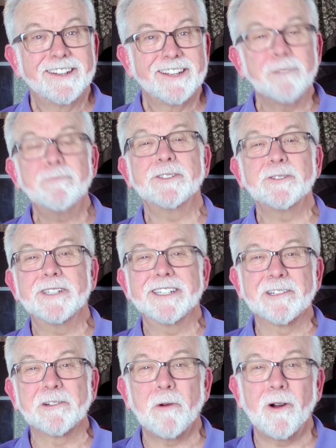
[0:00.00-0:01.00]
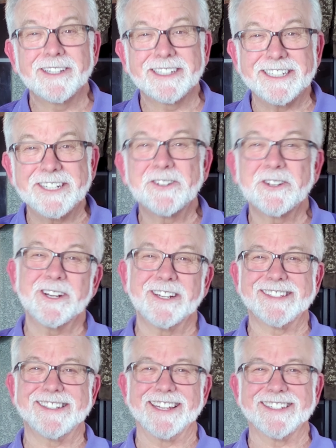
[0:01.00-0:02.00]
and we'll do a little quality
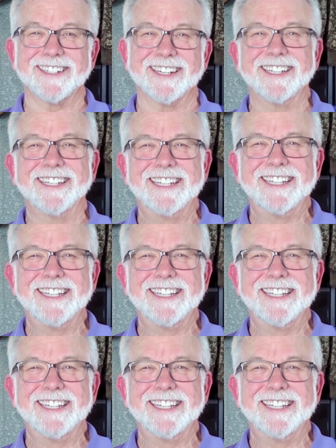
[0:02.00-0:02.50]
assurance testing.